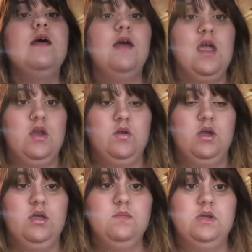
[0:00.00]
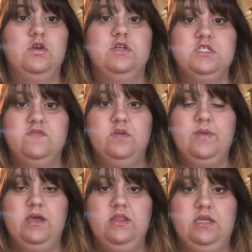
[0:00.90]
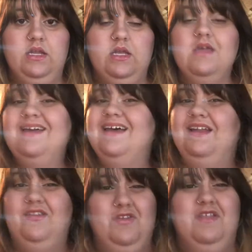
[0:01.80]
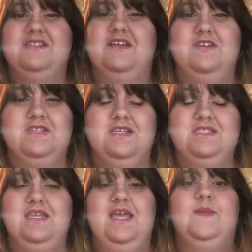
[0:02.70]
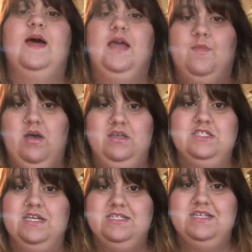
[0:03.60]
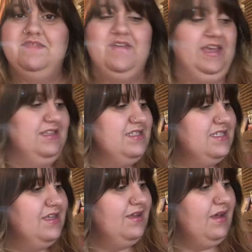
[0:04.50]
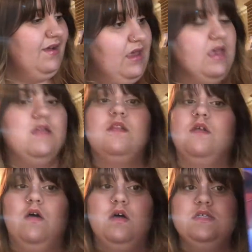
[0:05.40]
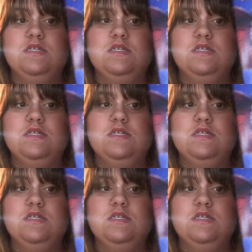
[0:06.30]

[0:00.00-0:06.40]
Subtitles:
Aragon by Christopher Paolini. I don't know if that's how you say his name. I apologize in advance. And The Lost